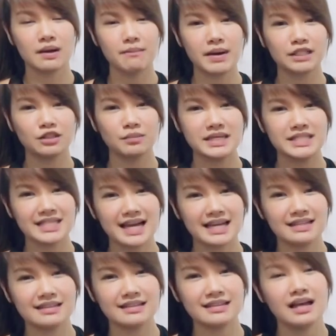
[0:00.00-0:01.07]
back to my
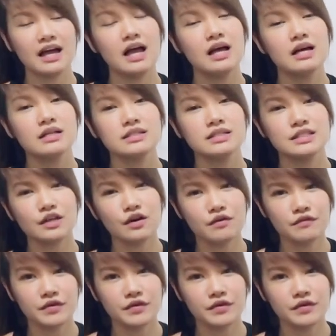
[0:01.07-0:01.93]
channel. So